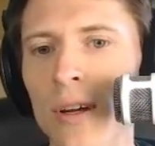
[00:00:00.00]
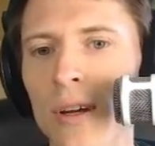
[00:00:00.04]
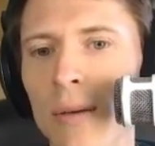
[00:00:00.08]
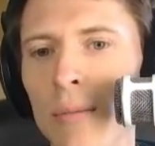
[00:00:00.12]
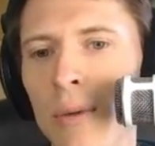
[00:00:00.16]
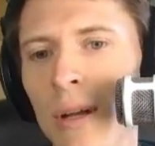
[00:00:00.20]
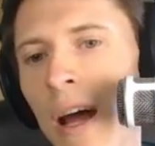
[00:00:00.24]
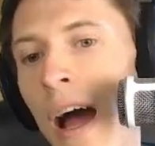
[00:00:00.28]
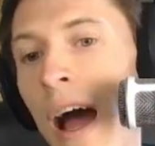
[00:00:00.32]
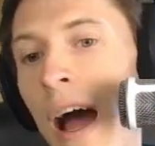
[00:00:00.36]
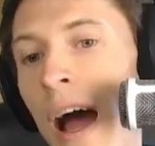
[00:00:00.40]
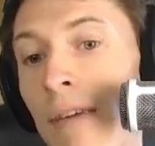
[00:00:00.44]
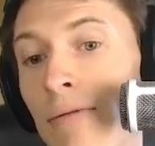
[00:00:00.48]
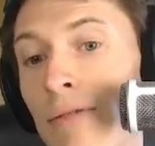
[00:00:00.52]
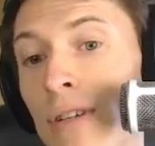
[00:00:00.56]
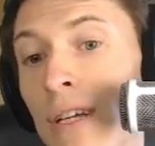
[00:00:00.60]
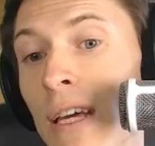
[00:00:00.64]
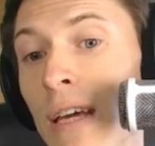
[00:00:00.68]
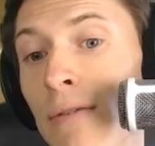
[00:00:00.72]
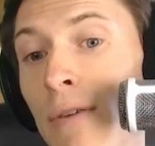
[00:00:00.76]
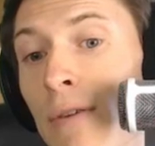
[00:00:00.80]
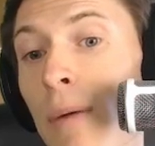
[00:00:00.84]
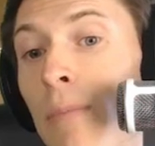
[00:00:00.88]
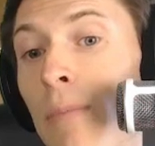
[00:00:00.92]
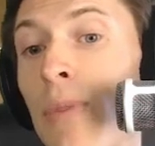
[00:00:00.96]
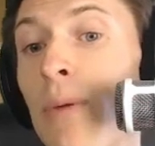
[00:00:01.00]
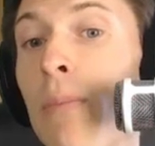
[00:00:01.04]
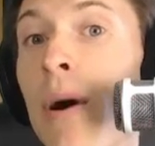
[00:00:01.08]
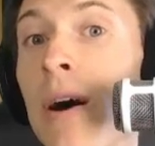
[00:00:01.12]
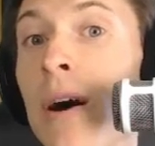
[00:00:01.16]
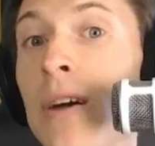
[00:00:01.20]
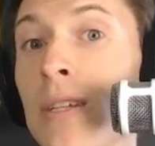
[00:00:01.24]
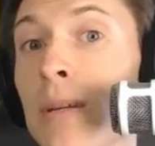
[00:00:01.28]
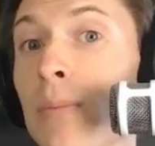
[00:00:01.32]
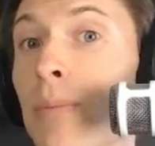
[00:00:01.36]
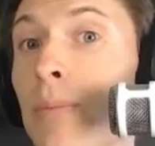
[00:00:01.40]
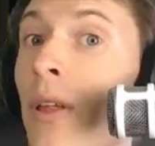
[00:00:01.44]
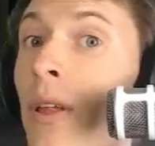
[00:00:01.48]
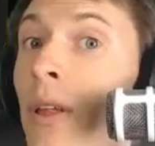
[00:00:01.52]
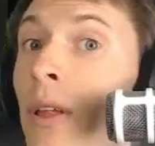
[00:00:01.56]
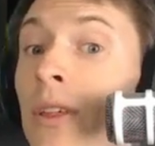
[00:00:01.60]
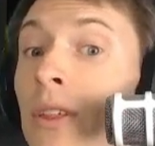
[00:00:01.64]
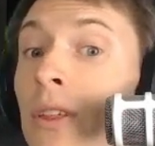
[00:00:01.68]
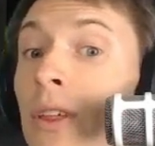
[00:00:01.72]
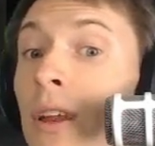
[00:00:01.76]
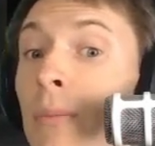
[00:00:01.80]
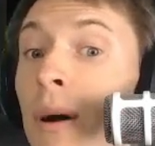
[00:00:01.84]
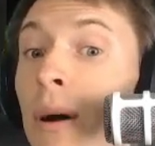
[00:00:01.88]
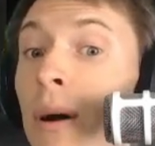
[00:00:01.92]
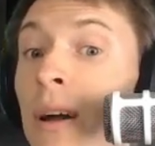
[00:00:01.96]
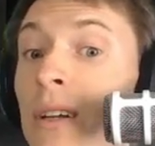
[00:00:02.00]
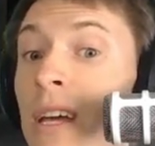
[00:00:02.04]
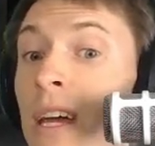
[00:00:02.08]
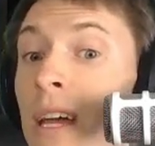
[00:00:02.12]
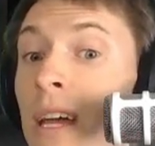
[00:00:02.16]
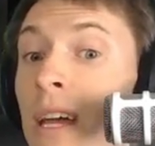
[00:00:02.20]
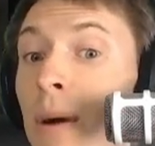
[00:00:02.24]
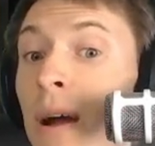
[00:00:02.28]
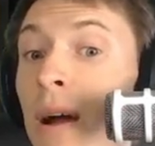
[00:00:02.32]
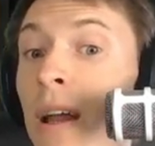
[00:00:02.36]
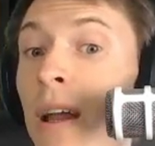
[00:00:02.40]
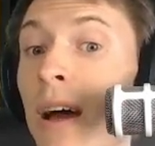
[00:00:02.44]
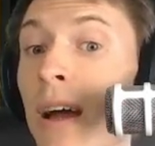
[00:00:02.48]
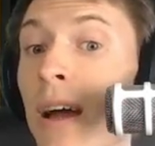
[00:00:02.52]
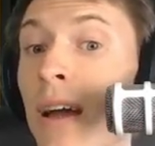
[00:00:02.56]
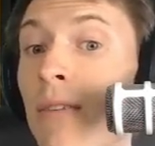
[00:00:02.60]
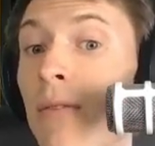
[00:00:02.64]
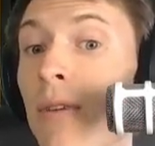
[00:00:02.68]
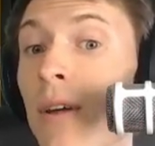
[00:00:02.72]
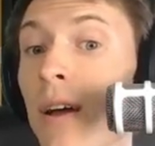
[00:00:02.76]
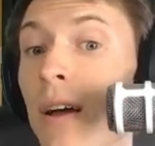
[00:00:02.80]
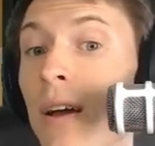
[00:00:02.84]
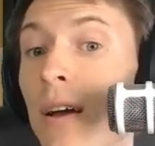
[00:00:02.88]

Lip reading: I mean, I have to give up the possibility that he might take my knight